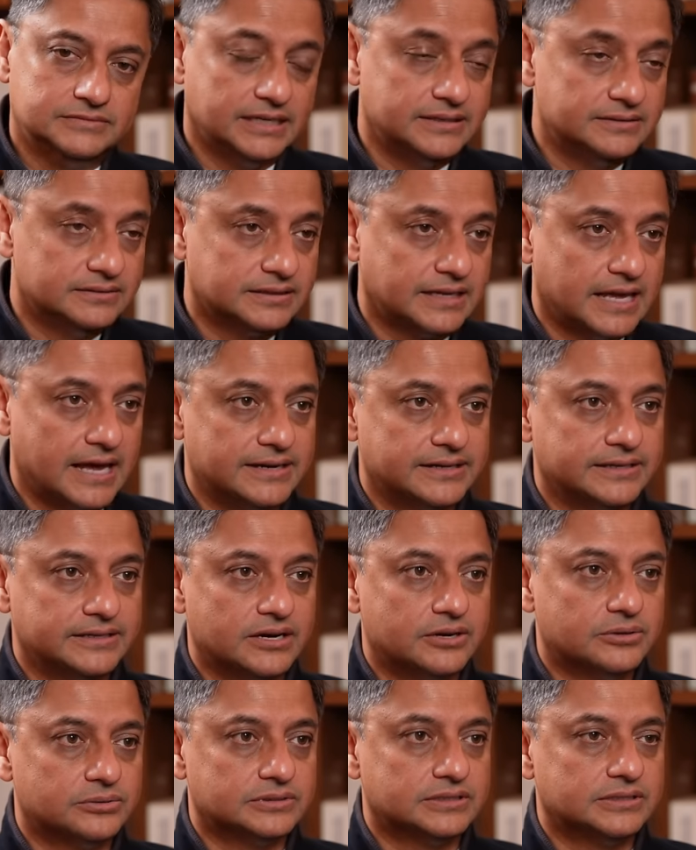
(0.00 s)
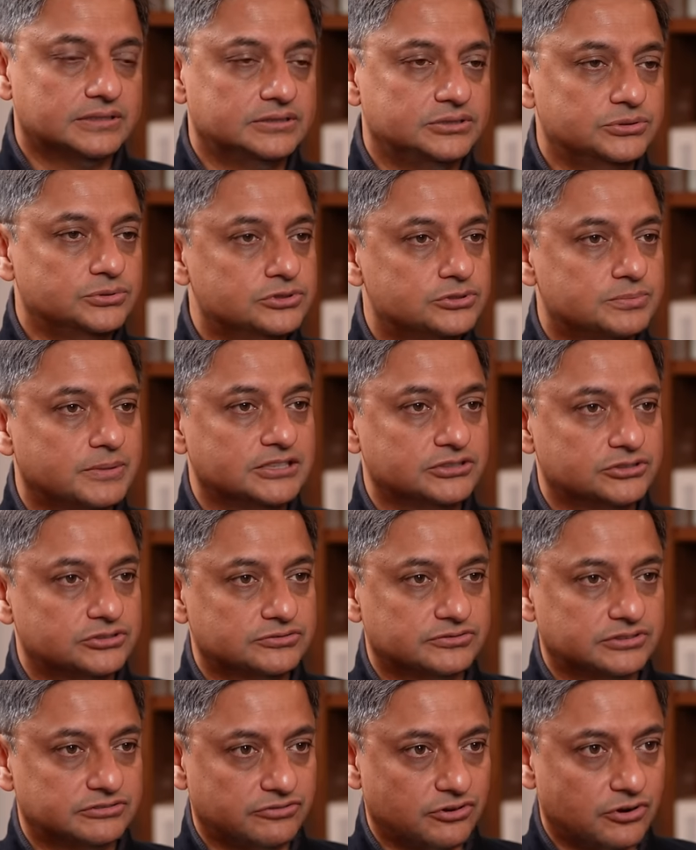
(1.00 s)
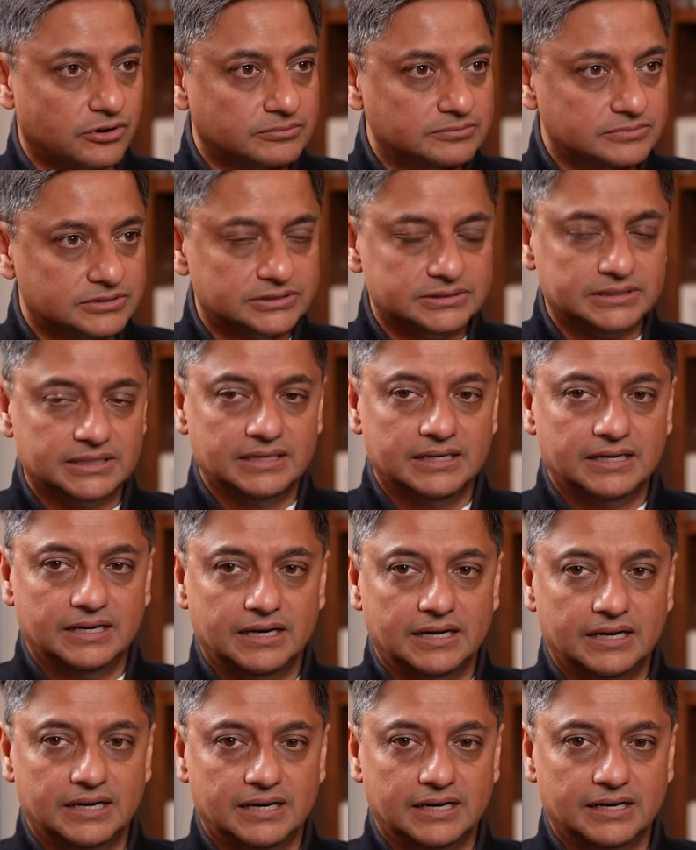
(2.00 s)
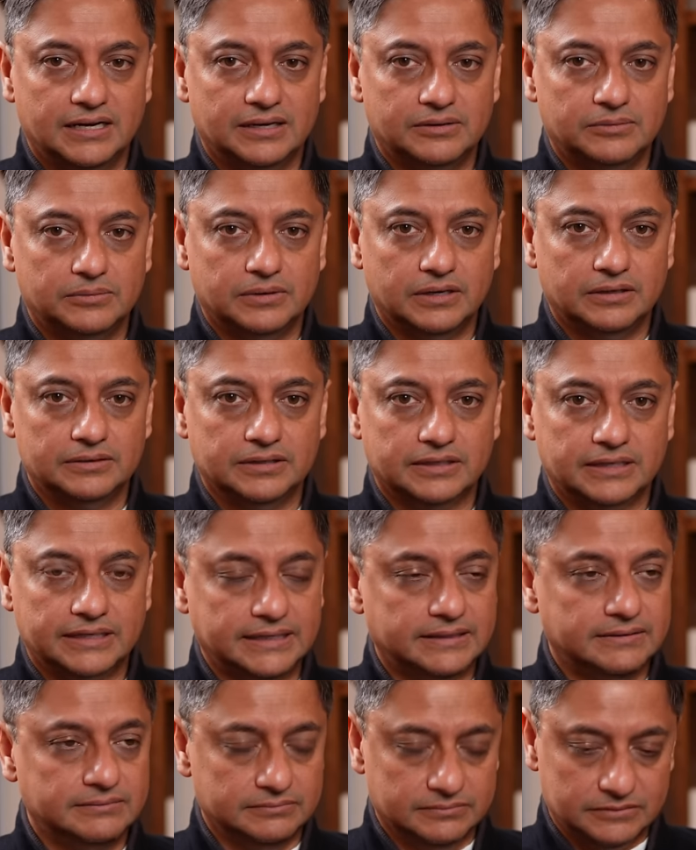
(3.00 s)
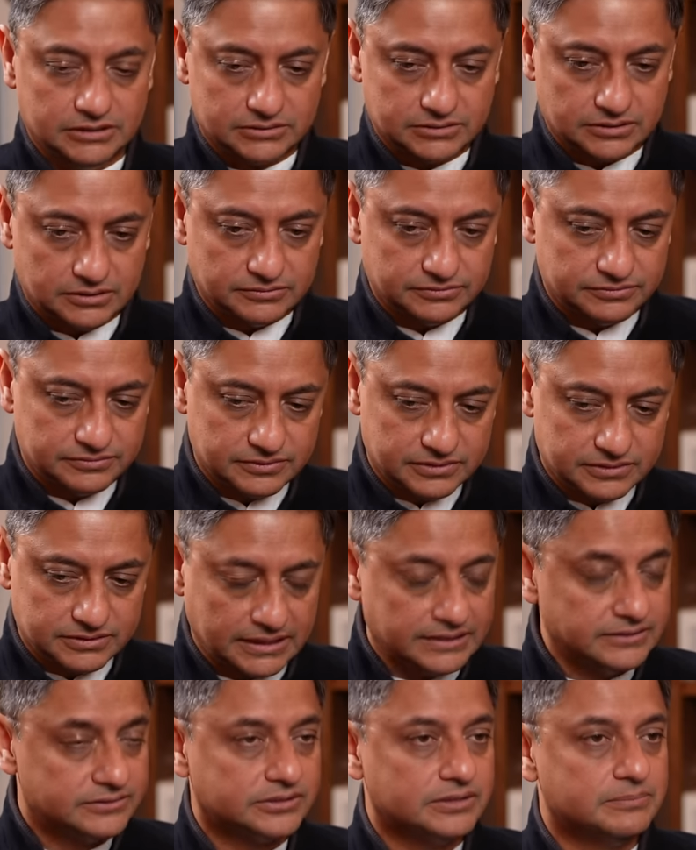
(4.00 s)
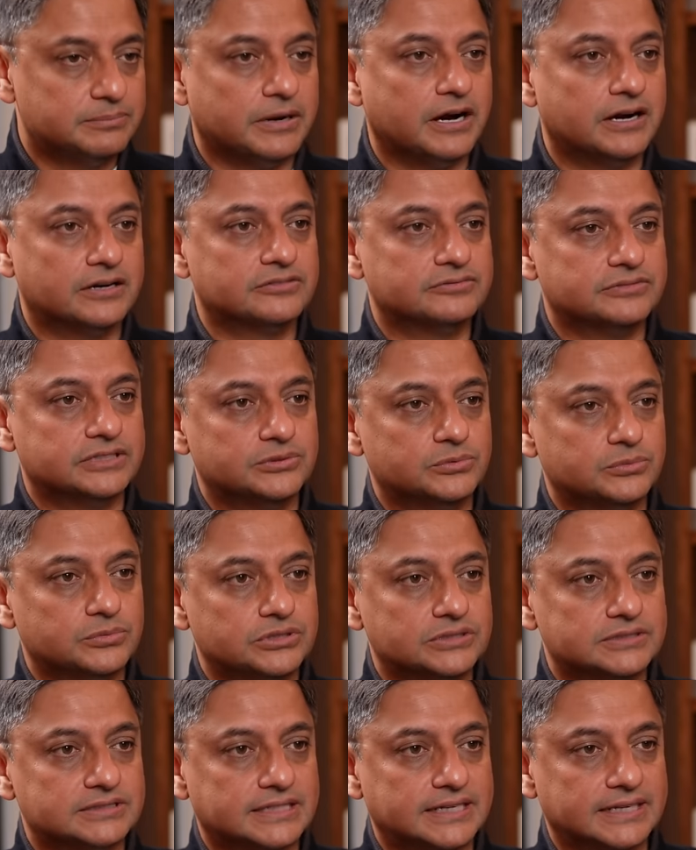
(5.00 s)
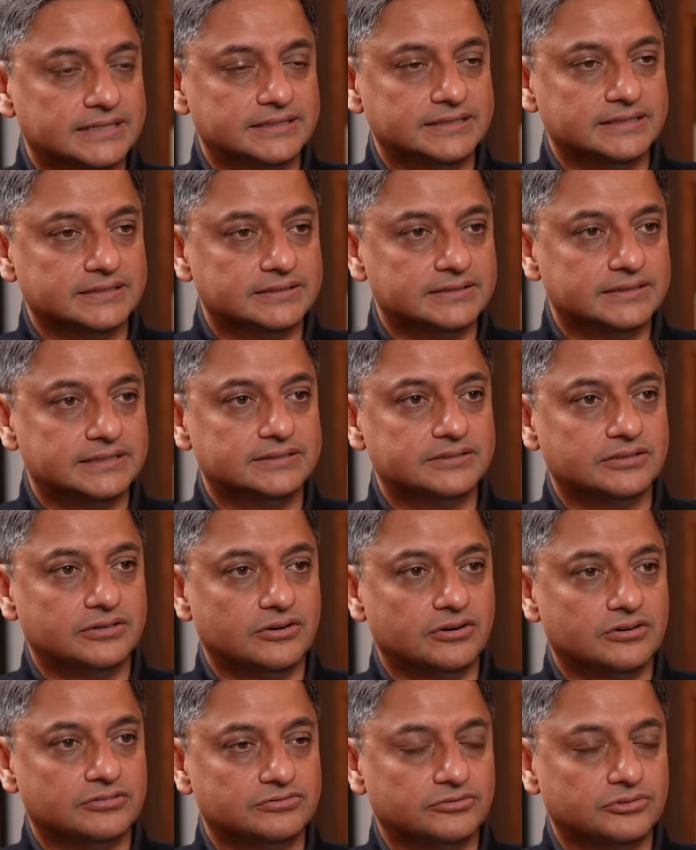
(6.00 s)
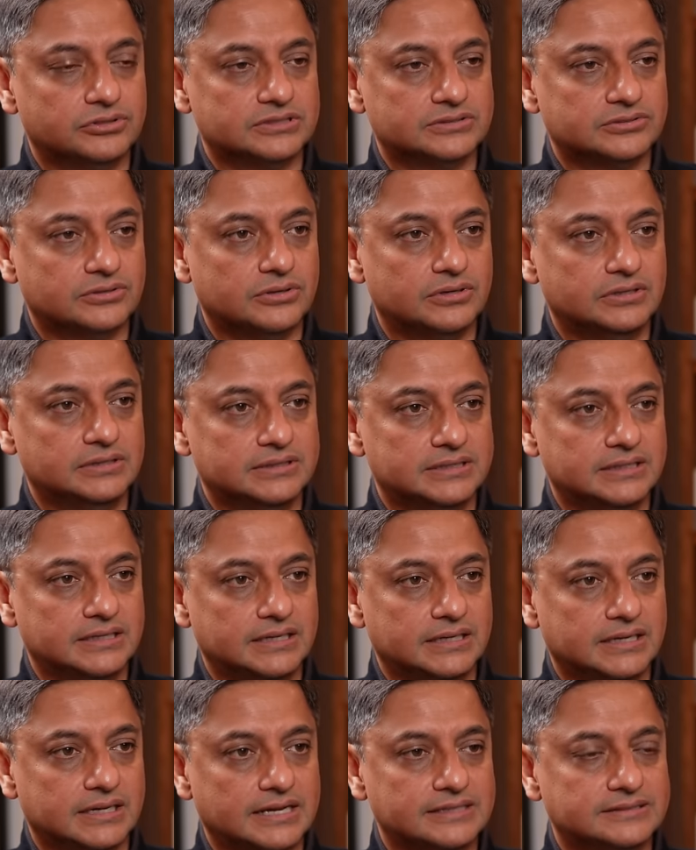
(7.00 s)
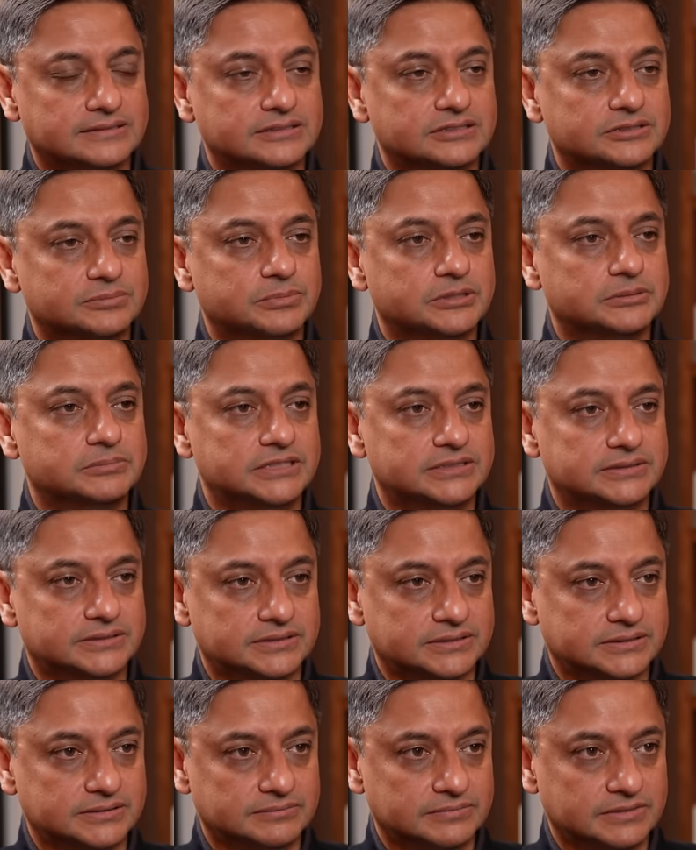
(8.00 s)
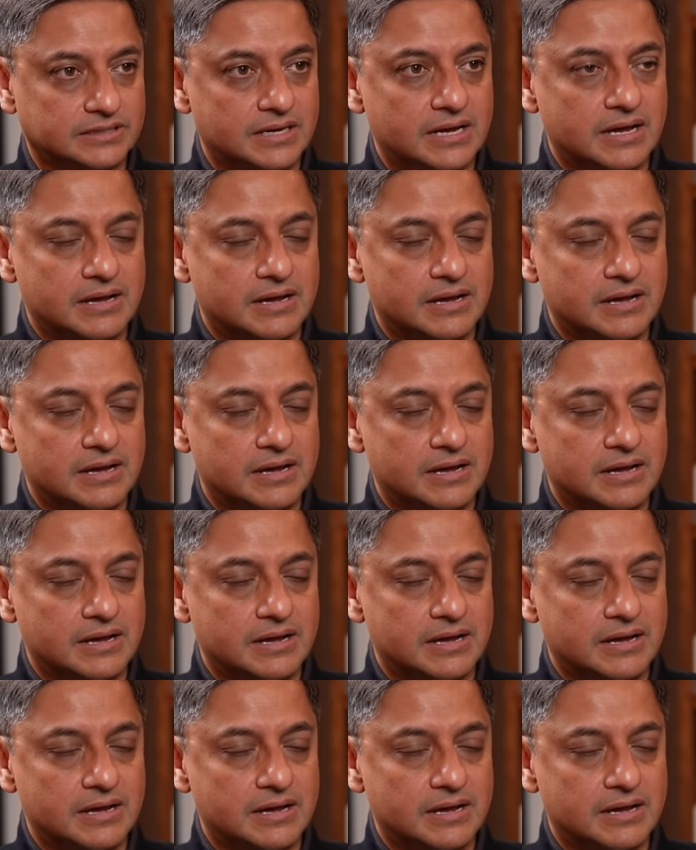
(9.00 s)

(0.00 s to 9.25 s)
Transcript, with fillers: then carried out a huge bunch of reforms uh, uh, the, the, sort of central part of it was getting rid of what is called the license permit system,